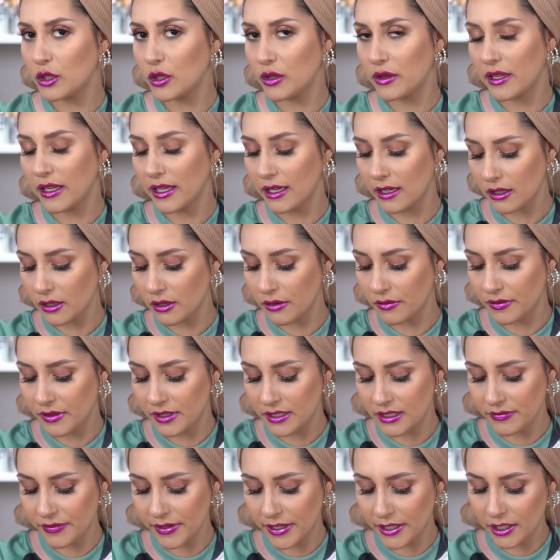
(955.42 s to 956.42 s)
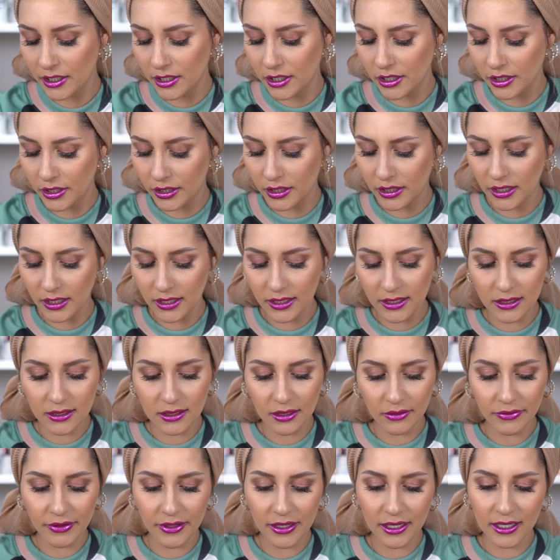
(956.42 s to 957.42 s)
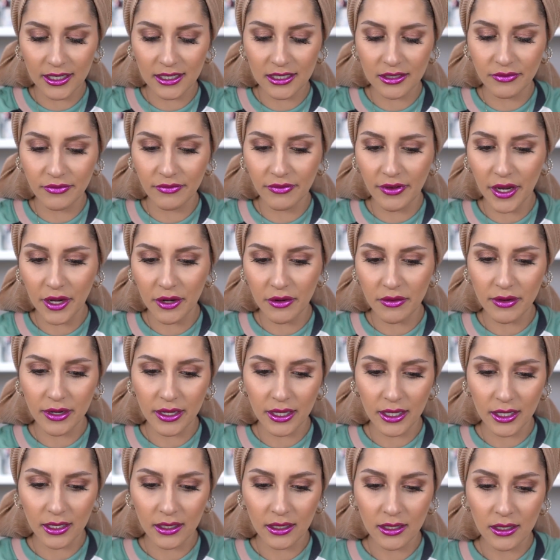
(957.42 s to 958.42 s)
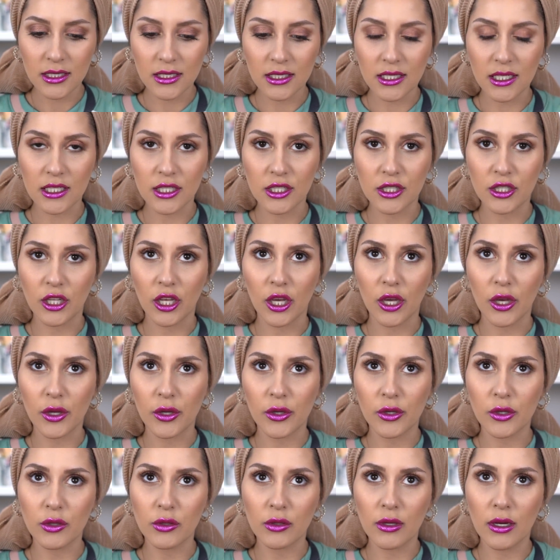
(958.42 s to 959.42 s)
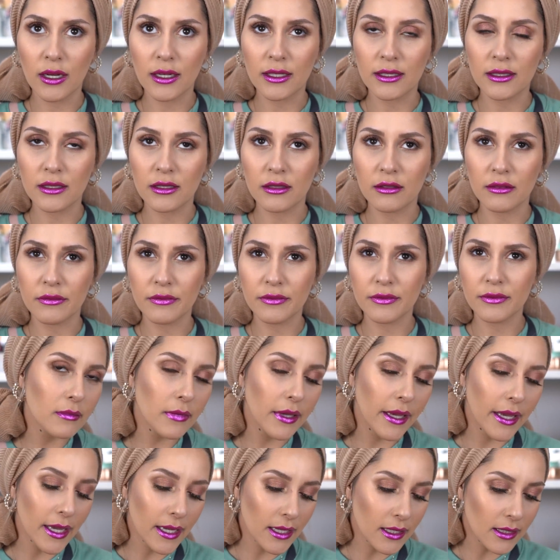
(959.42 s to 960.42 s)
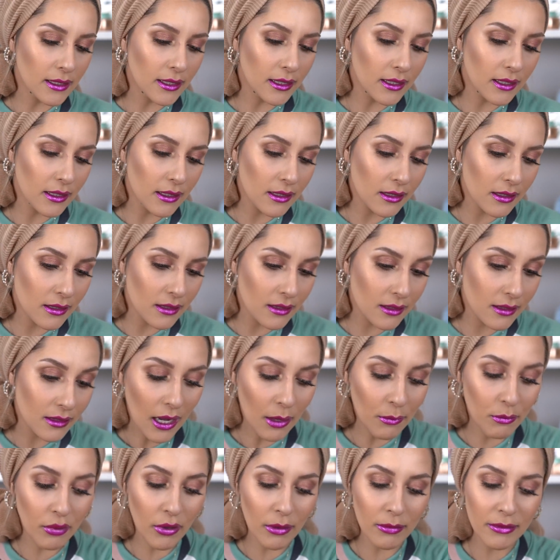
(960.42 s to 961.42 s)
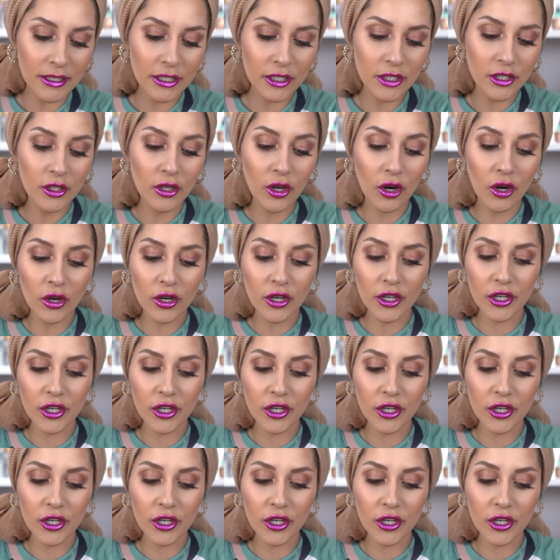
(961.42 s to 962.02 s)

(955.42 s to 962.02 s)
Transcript: do you think of this final look, guys? I feel like it's very disco kind of 80s. I'm probably not